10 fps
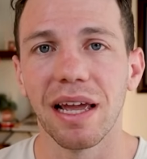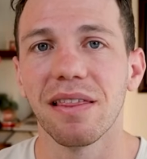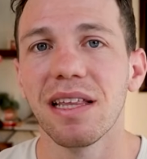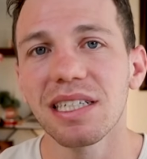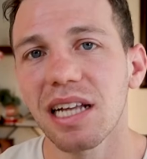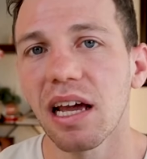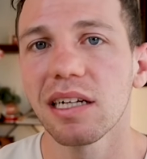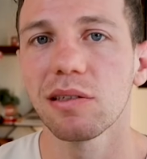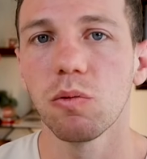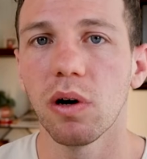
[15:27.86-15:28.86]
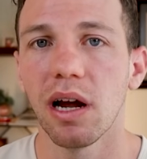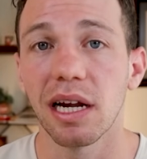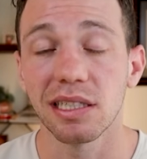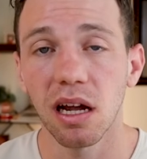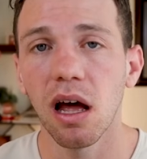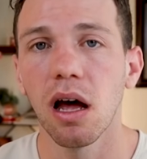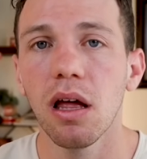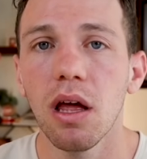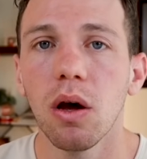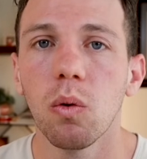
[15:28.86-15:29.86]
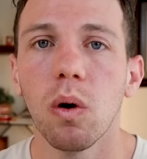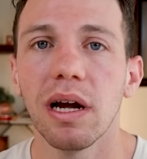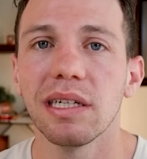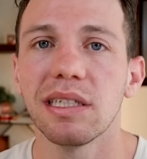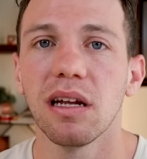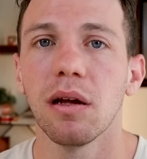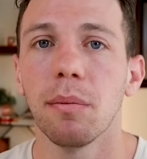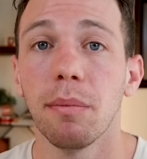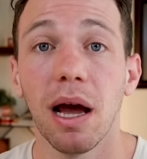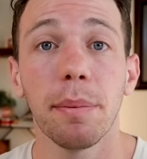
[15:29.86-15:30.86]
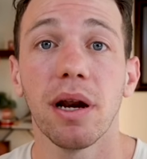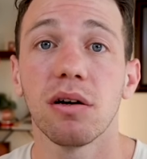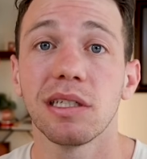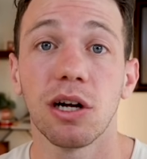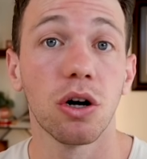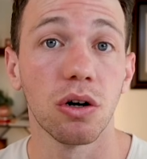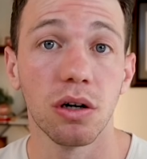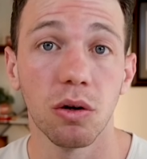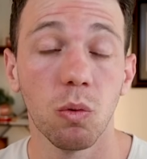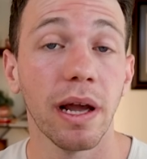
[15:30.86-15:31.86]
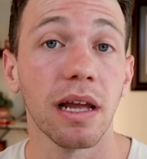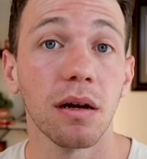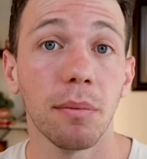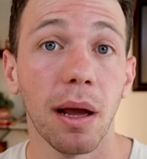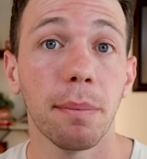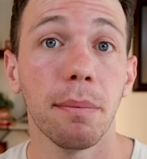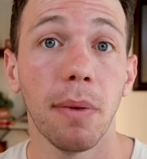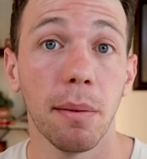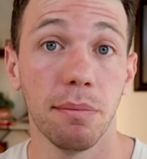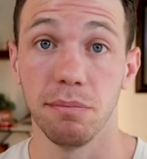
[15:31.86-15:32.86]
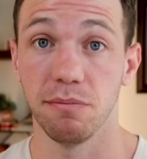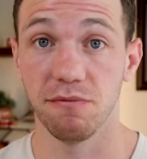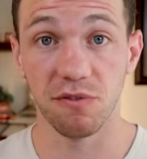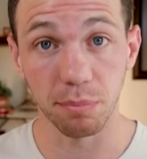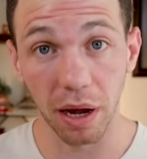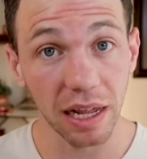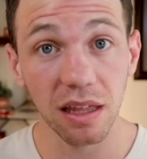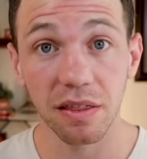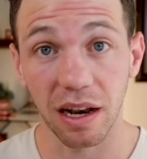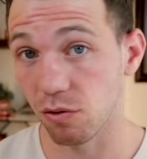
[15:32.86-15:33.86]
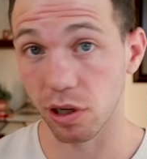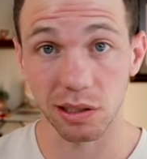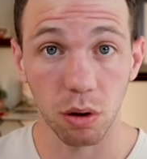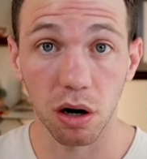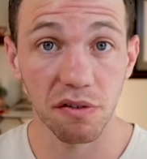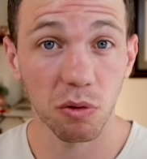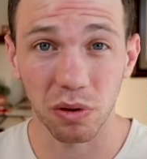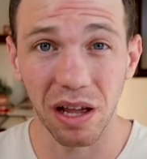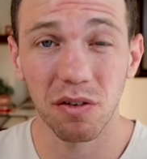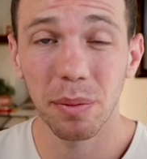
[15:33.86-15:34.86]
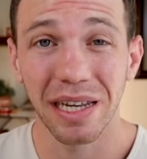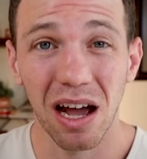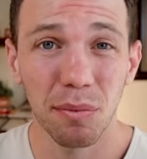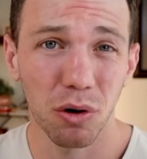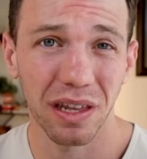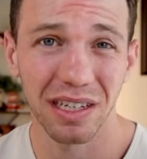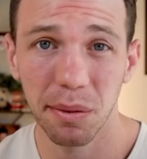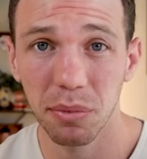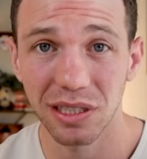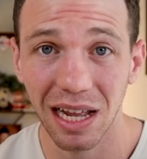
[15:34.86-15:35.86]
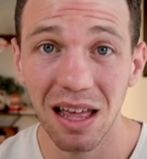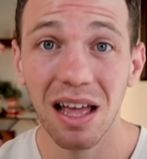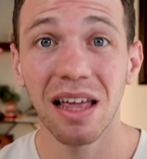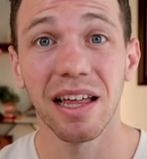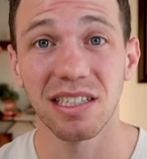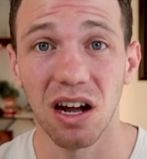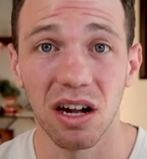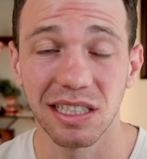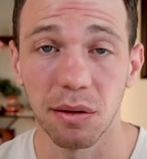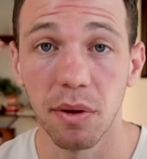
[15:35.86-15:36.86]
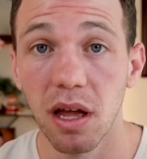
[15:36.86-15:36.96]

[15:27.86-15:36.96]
in this case, what I saw was my parents heard, wait, my money that I've worked so hard for will never be down more than 10%. That's awesome.